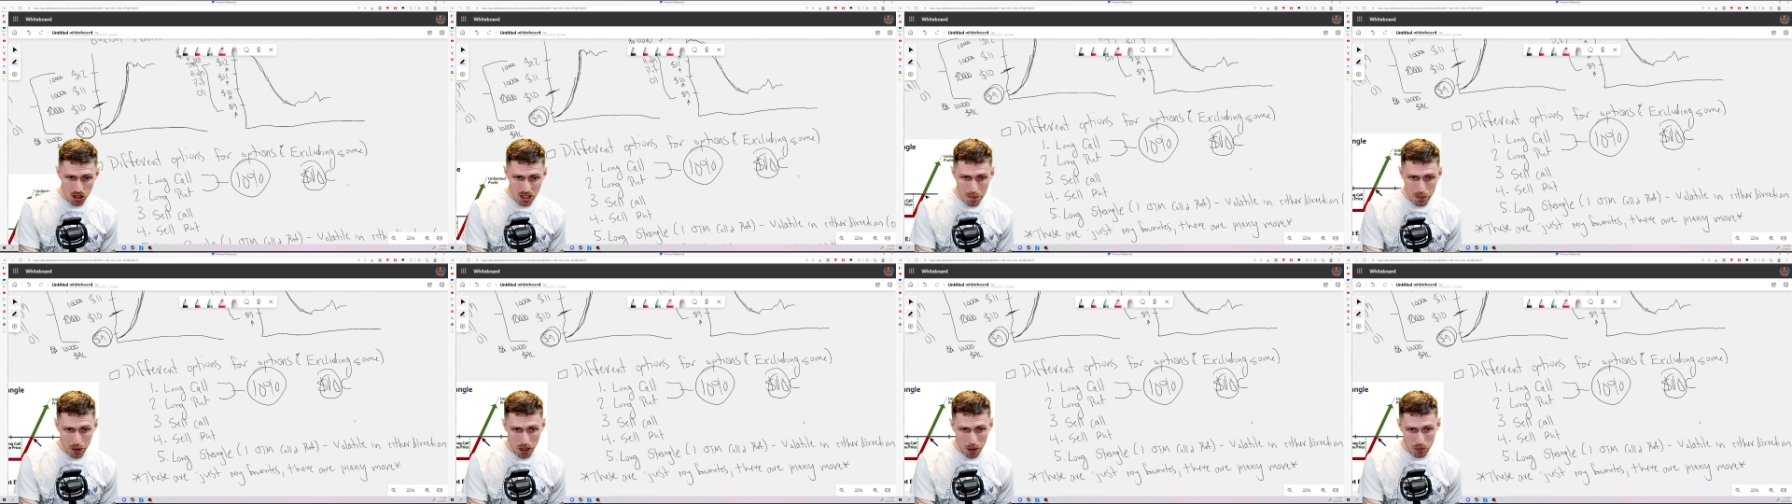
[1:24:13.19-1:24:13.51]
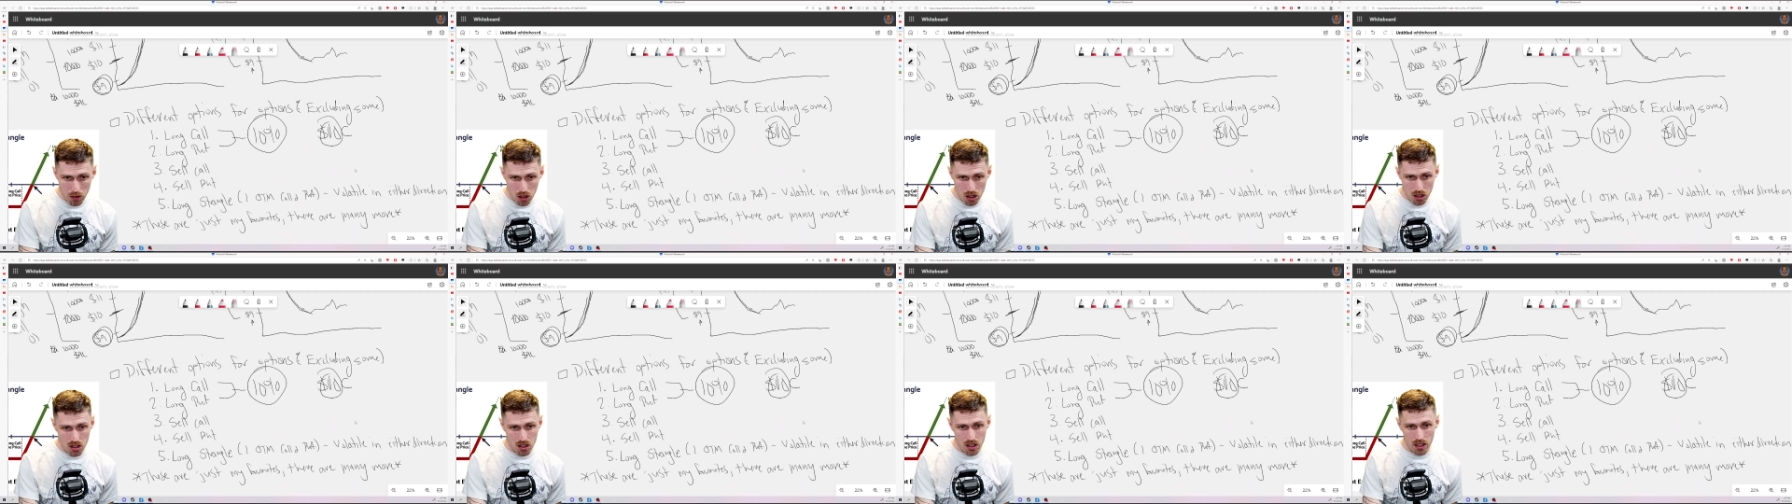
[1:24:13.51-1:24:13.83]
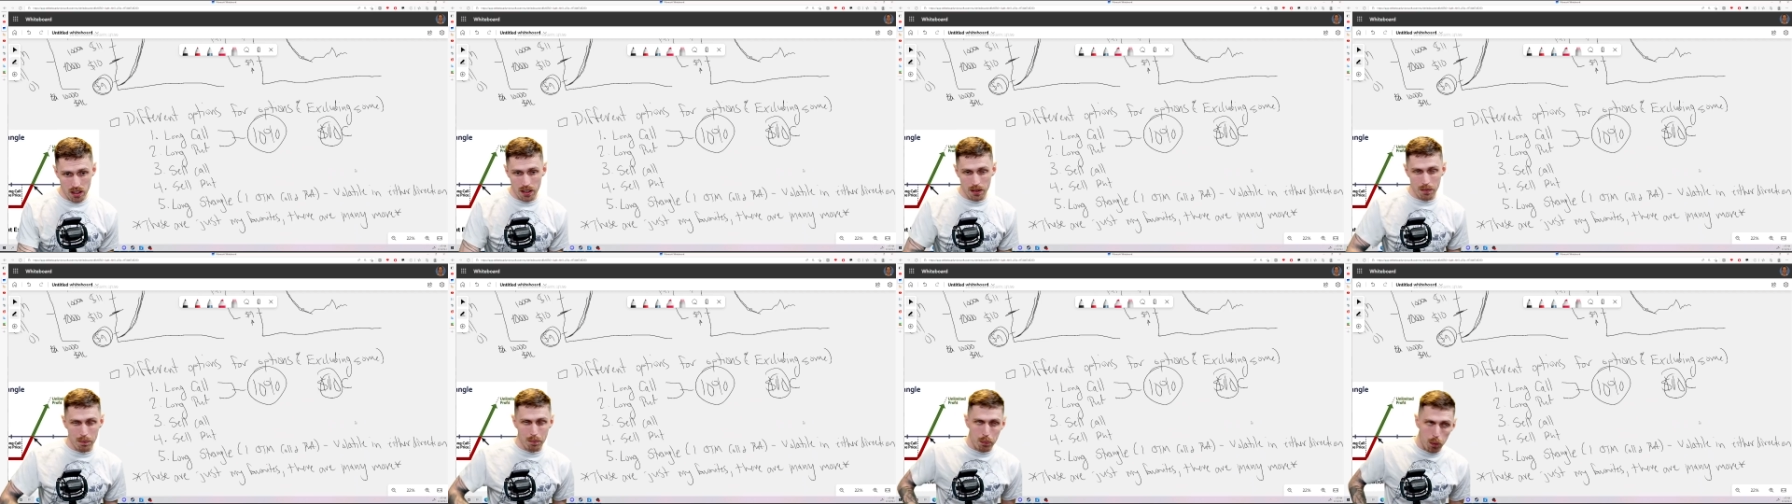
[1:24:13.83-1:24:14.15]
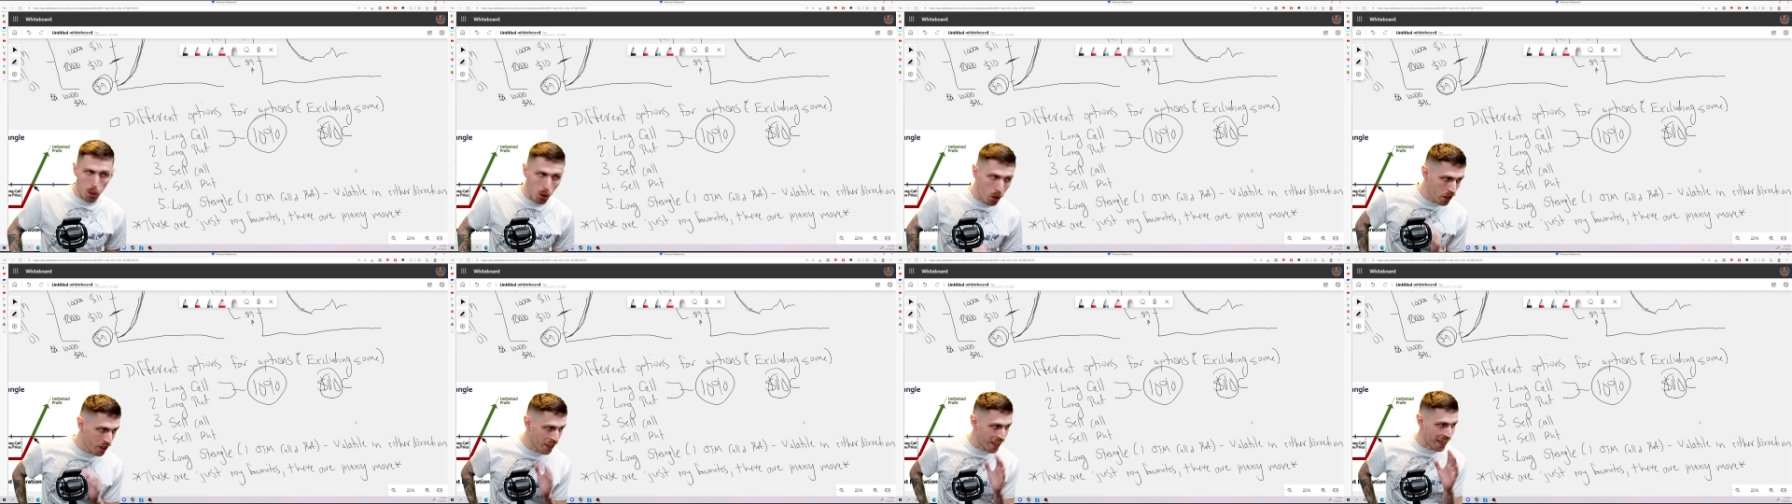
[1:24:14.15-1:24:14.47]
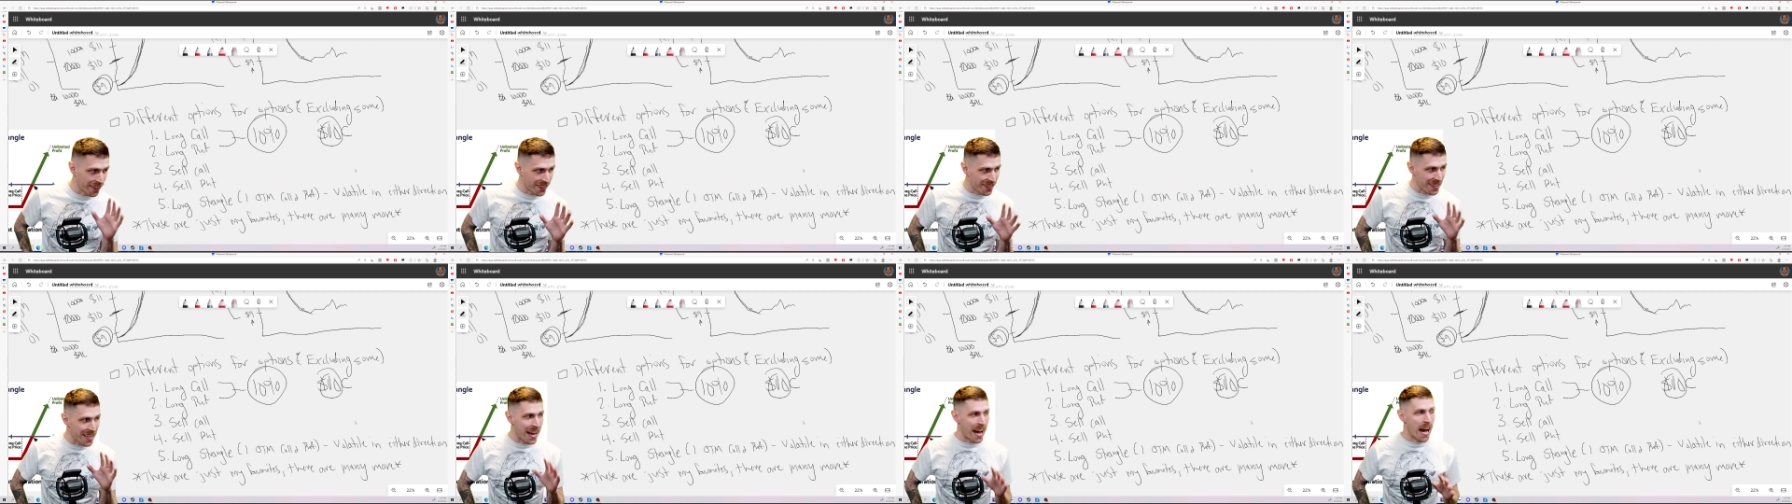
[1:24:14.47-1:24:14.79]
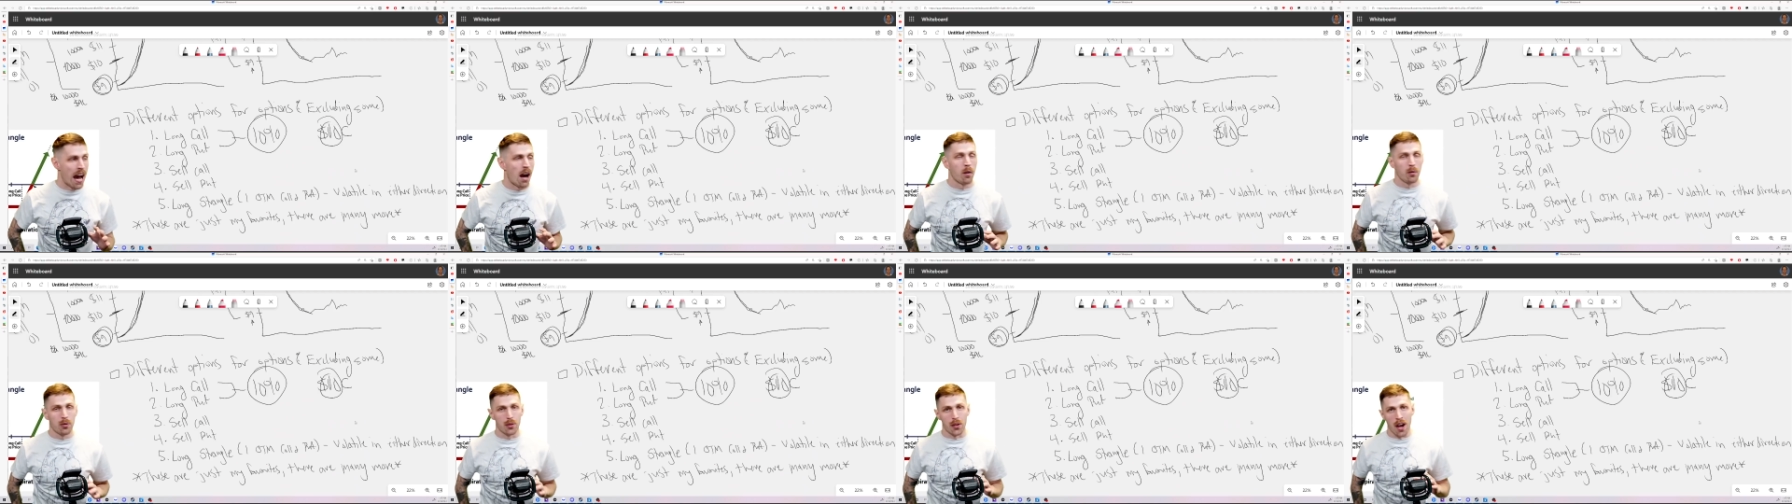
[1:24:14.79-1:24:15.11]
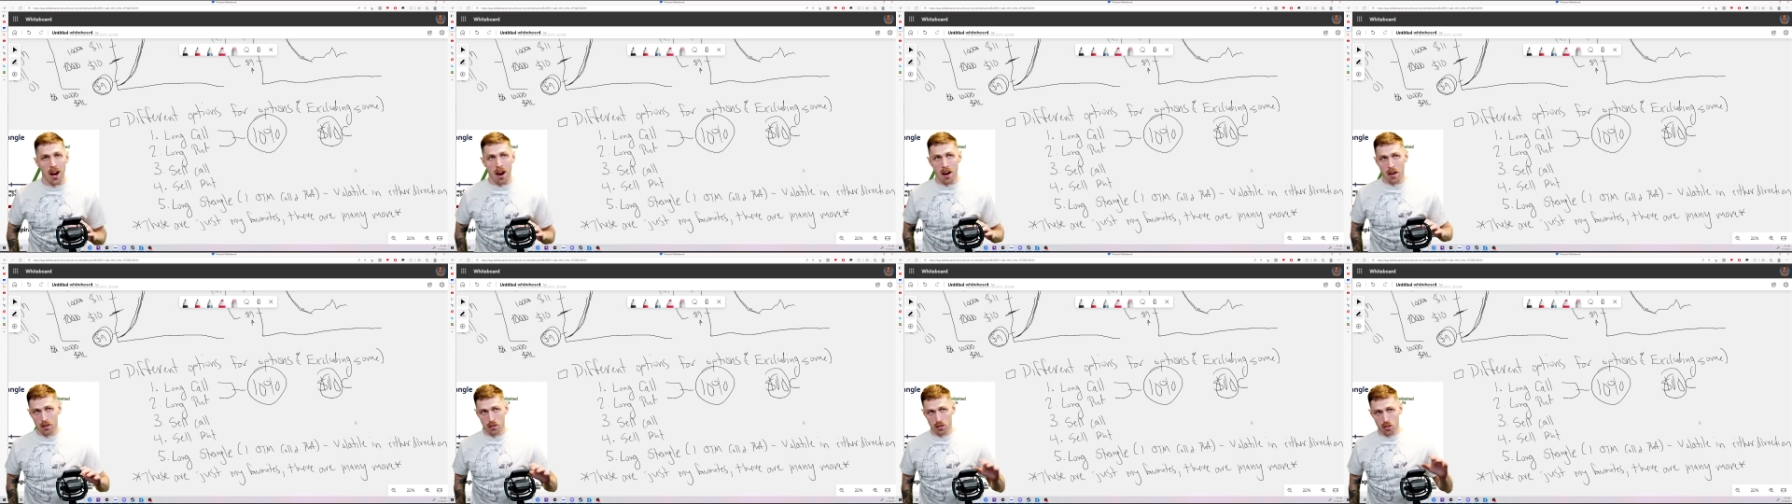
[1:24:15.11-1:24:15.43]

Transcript: but I'm just putting the idea out there